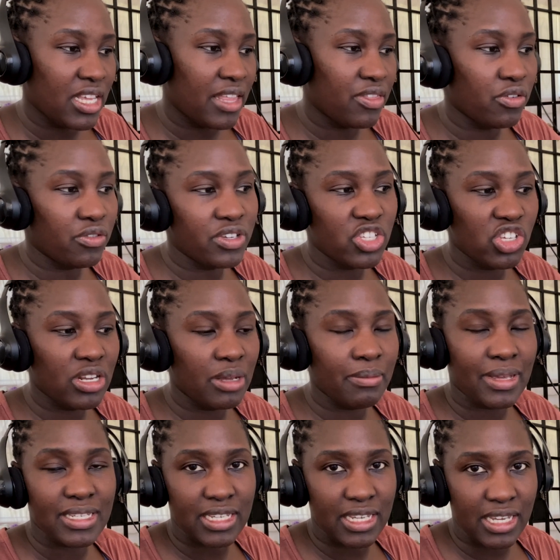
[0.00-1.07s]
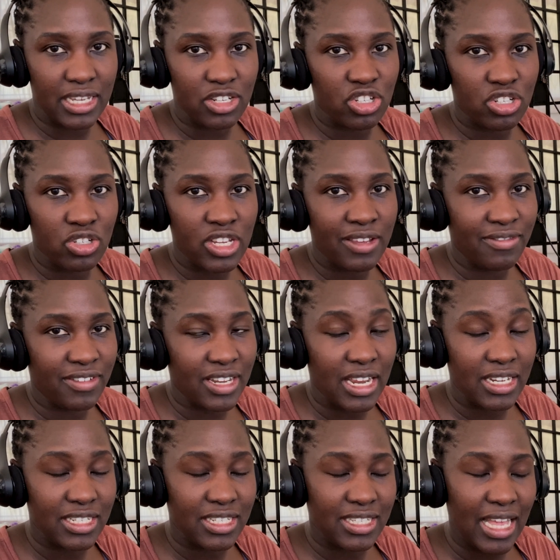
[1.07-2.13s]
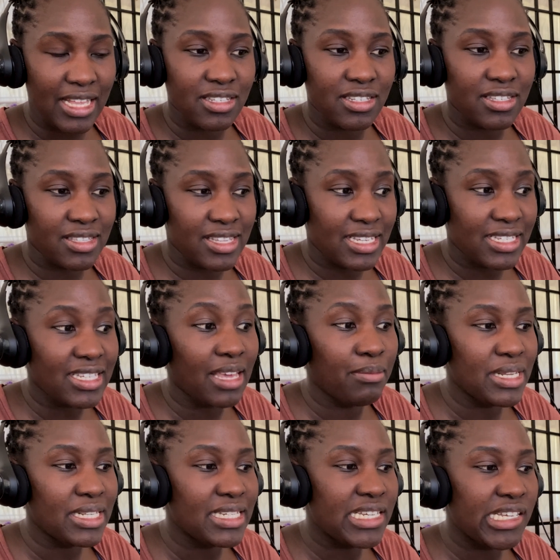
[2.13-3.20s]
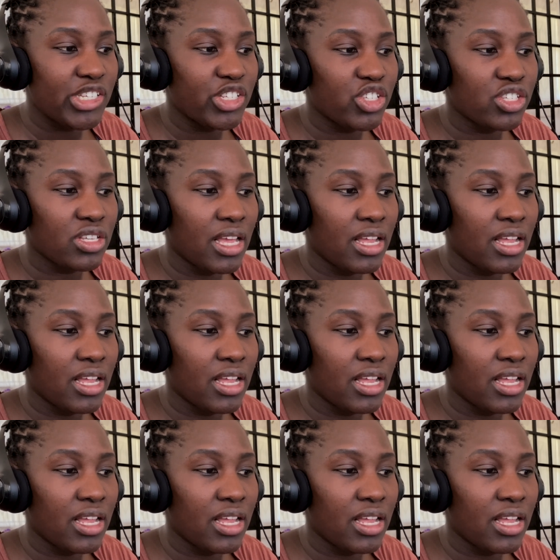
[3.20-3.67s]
and the reason I'm asking it if it understands the assignment is